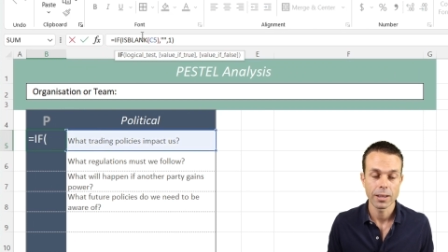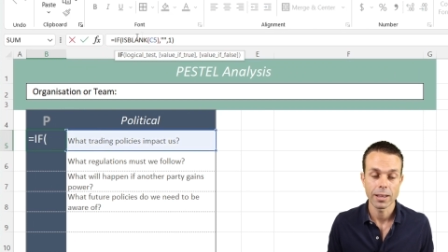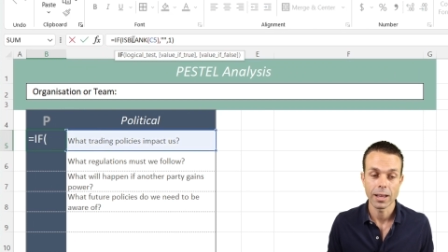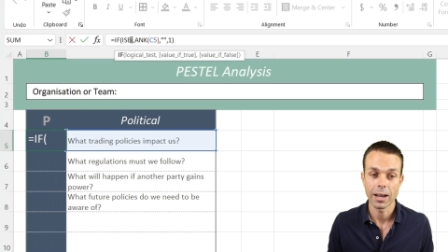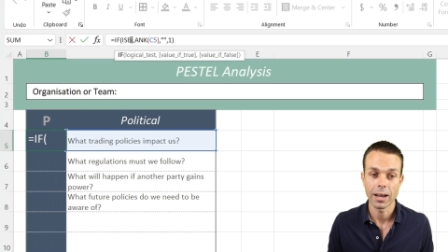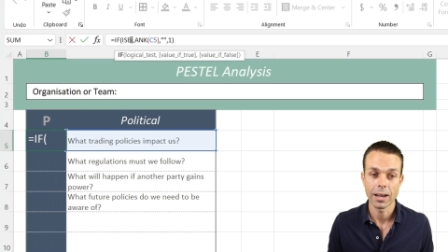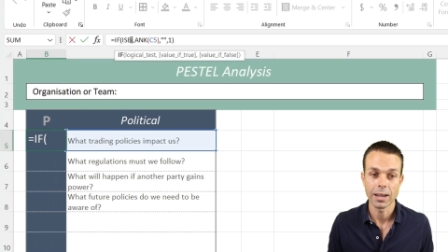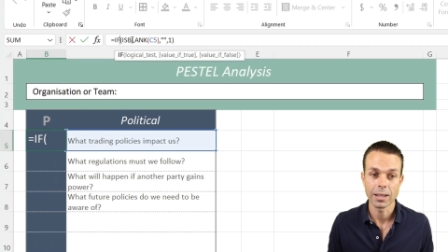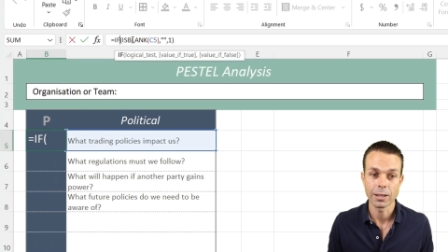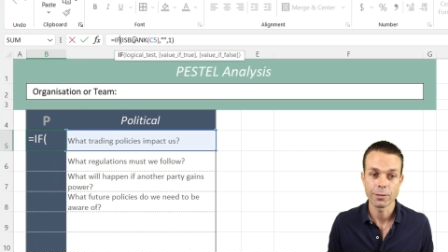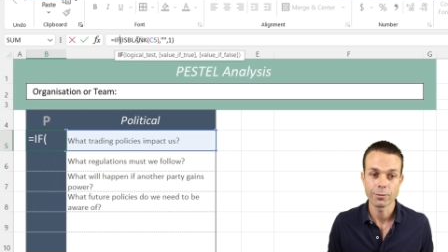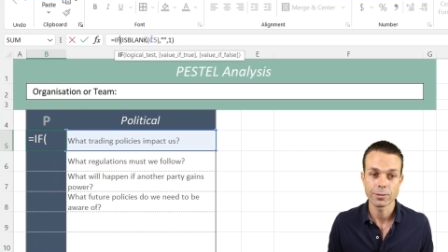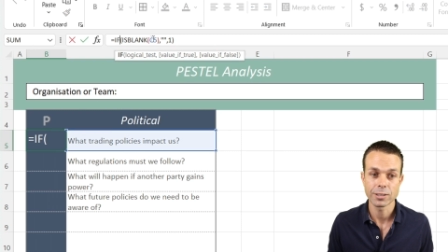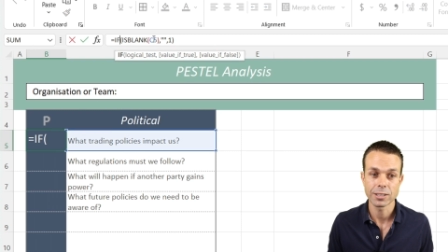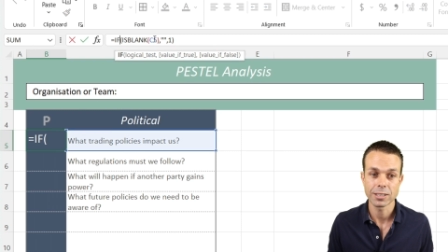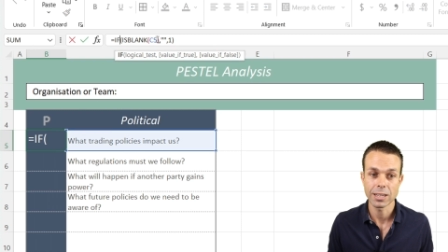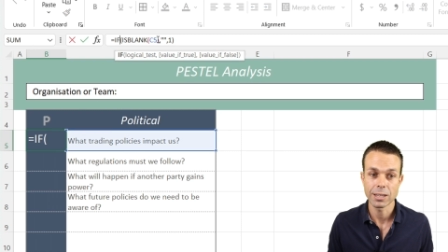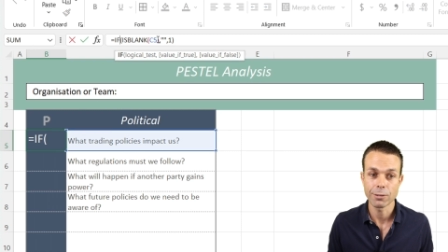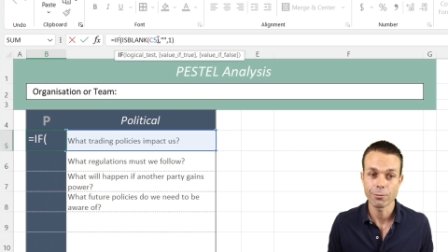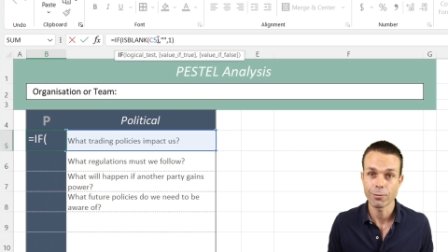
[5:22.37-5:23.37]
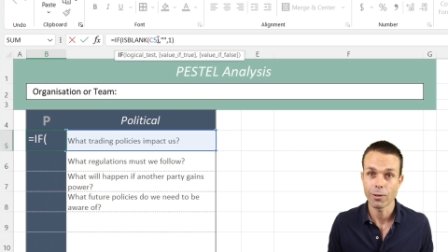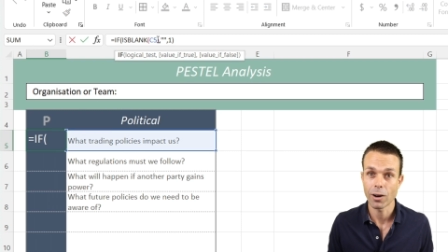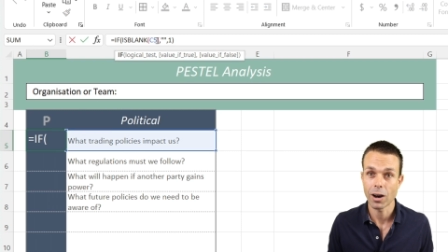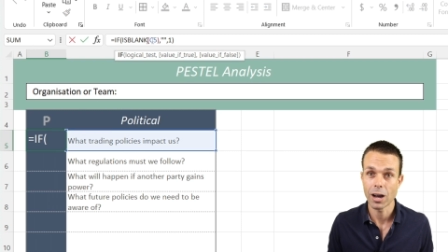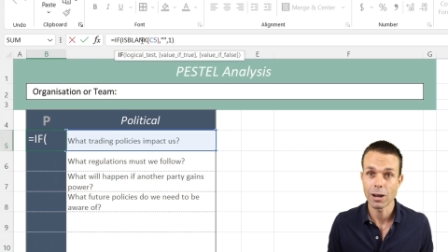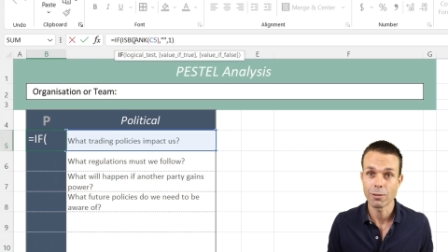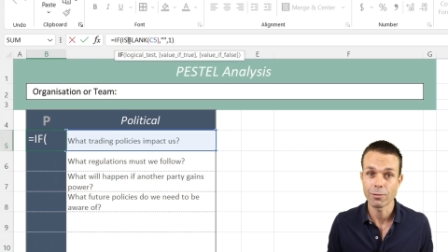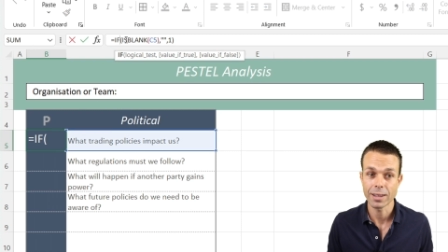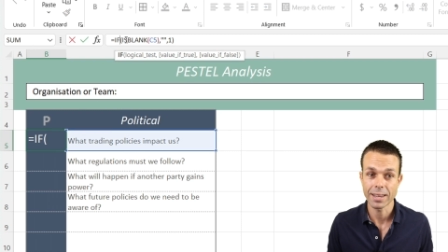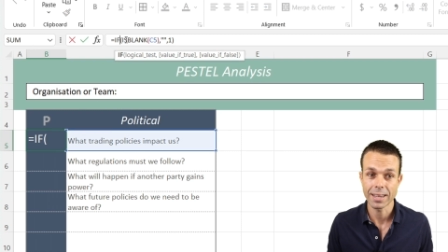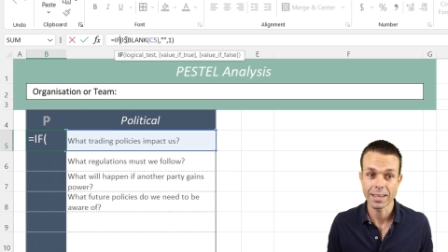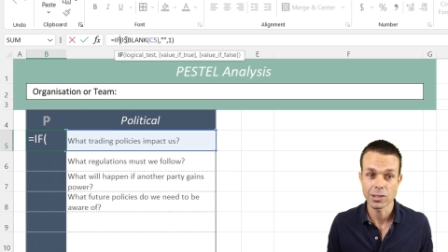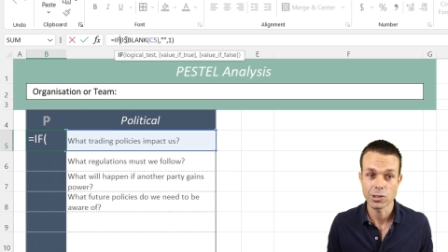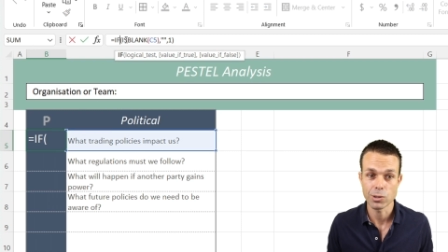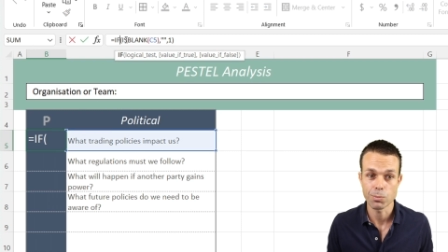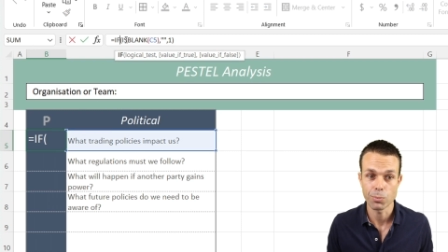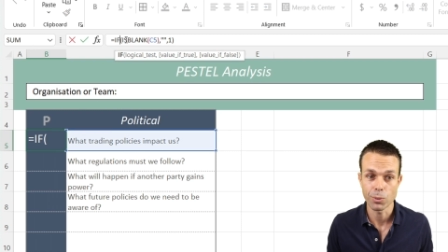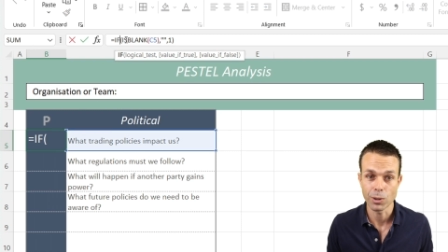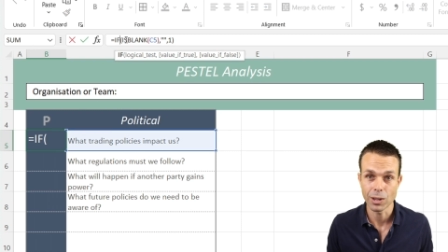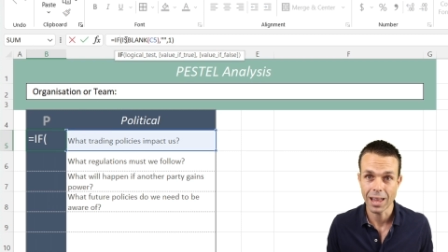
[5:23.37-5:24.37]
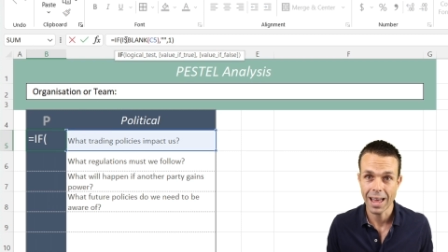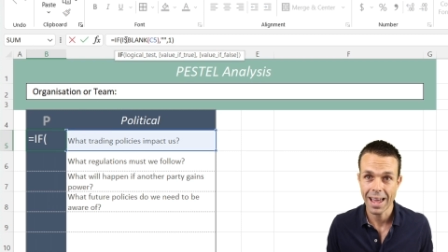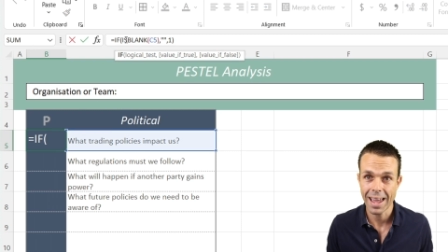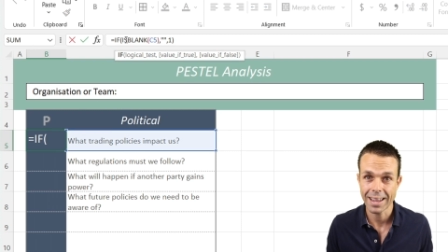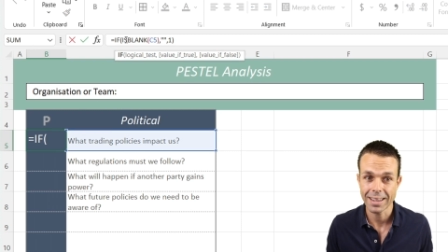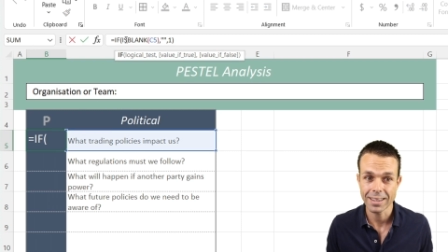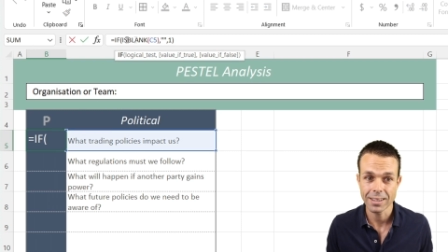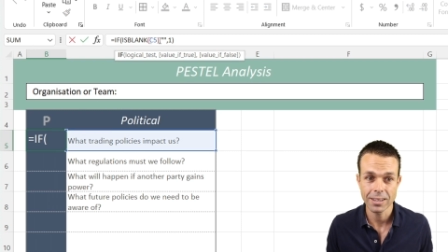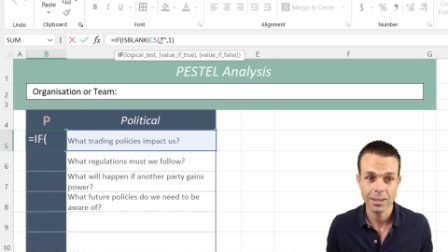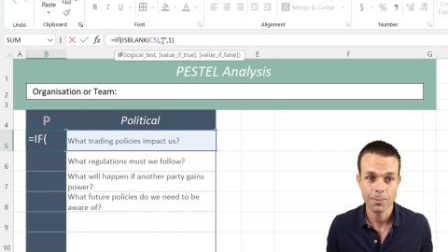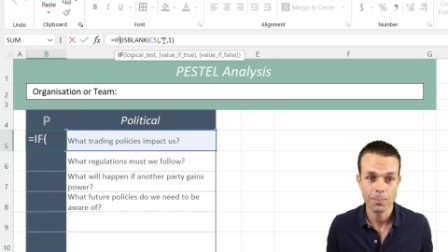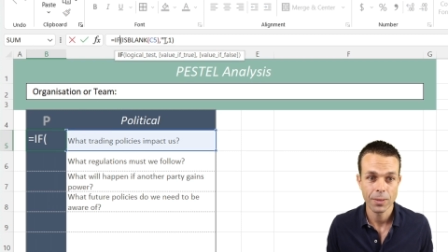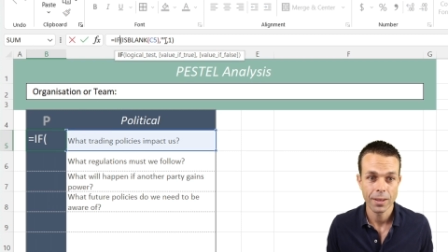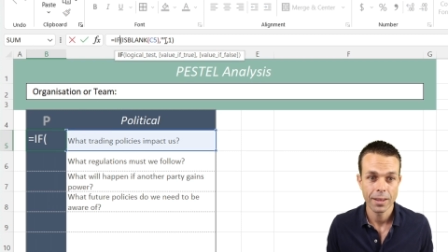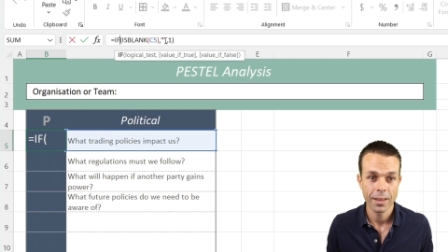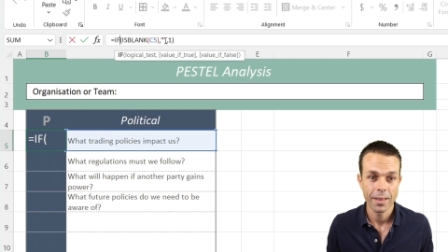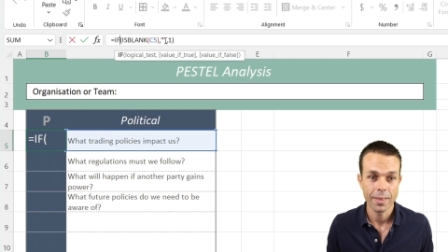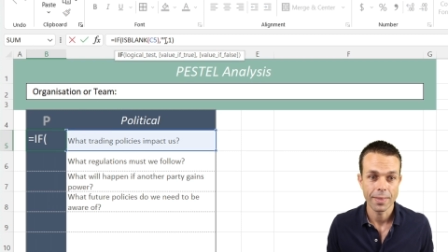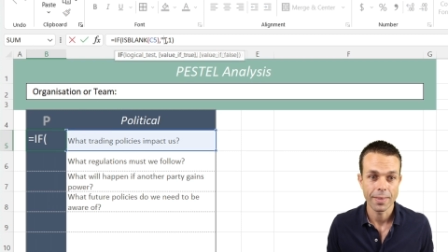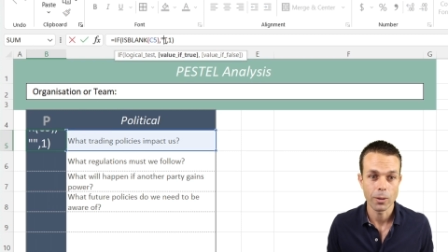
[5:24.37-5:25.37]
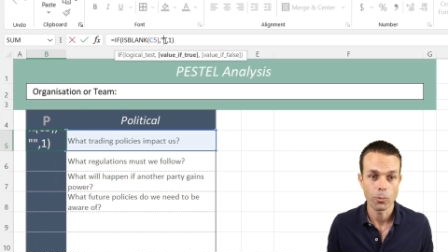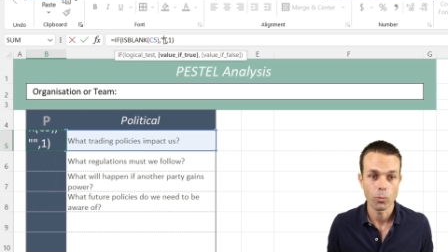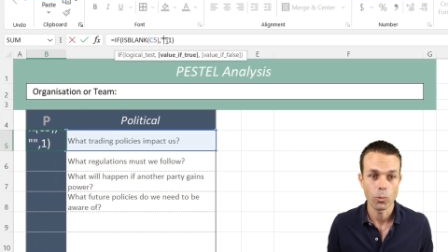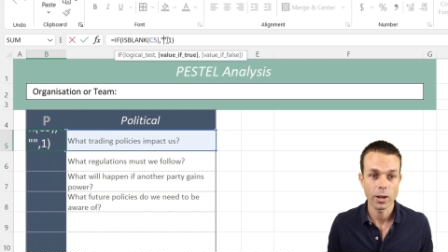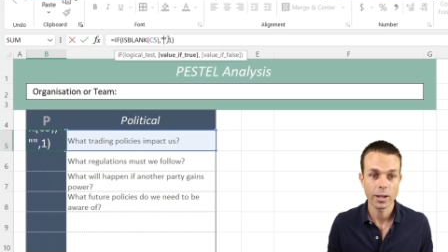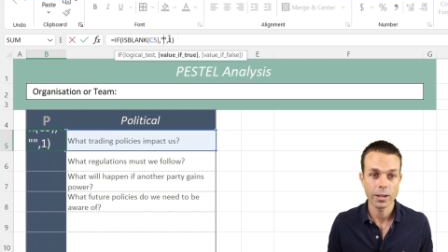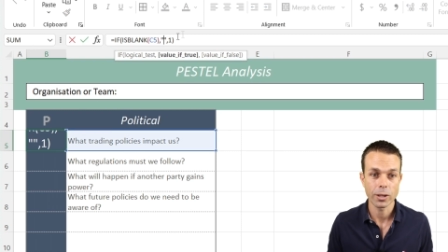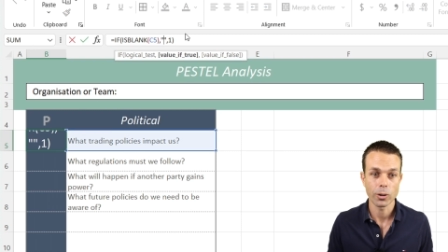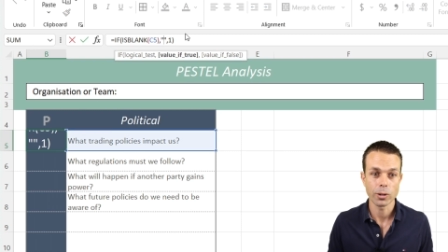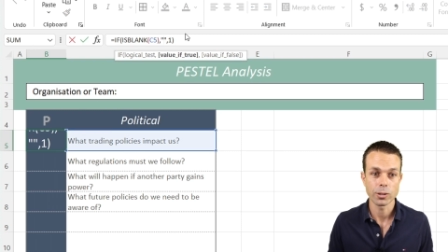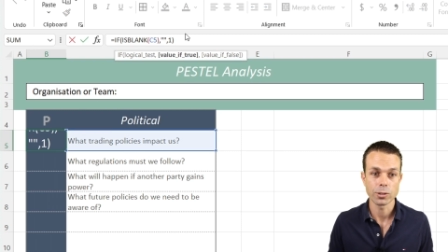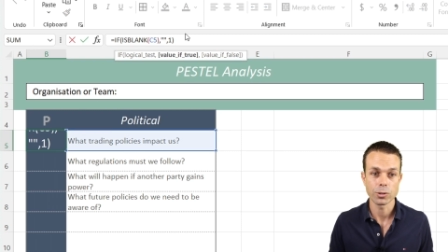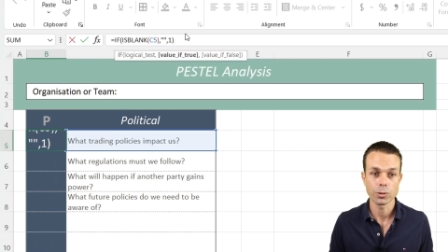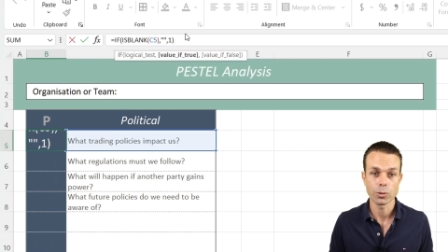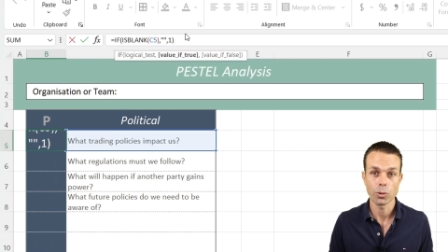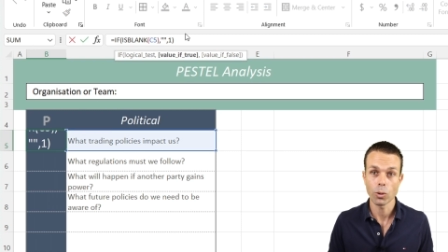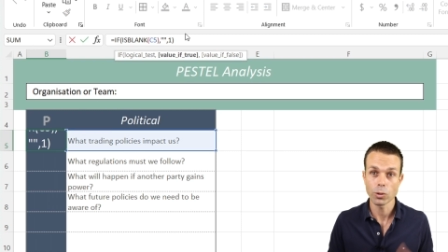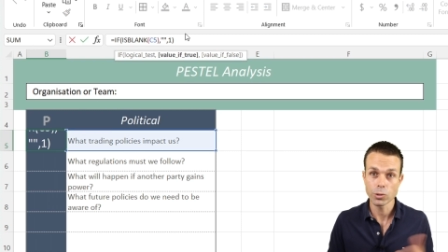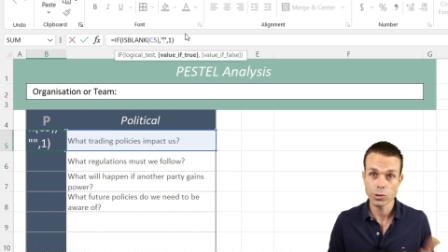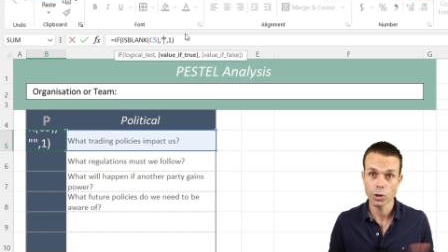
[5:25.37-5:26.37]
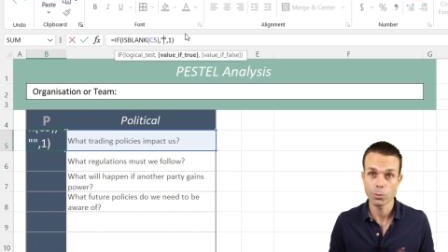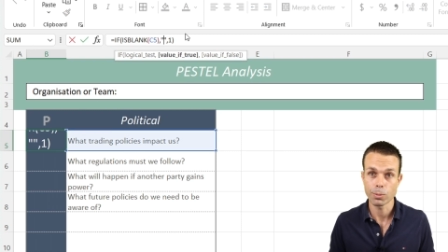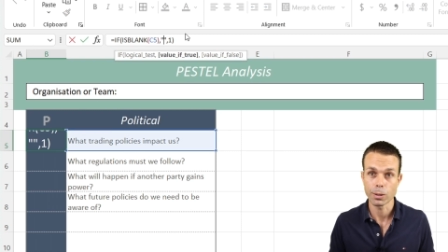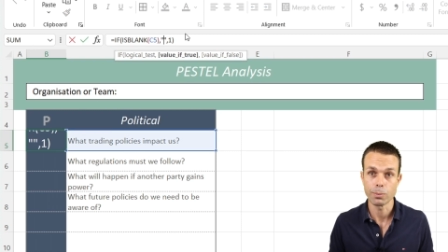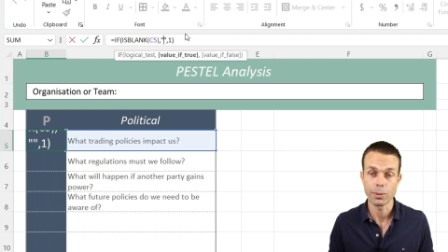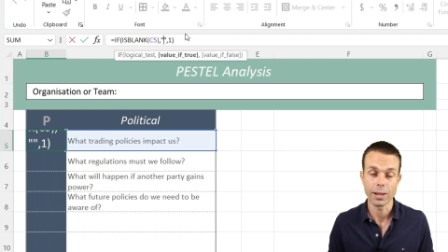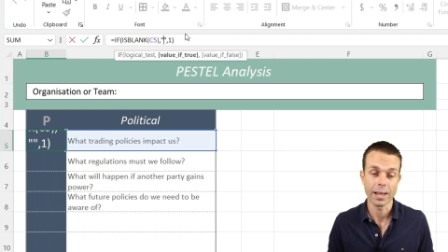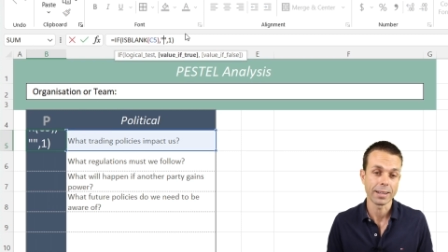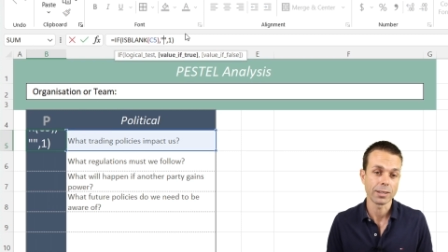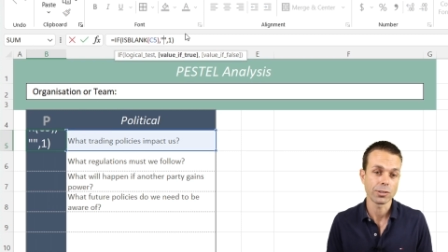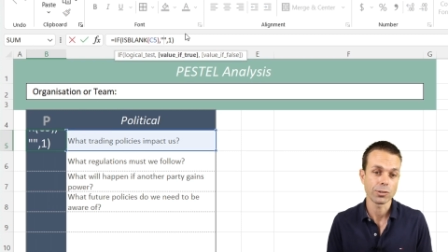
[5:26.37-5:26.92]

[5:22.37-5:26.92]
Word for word: uh, if C5 is blank, then we're going to also be blank.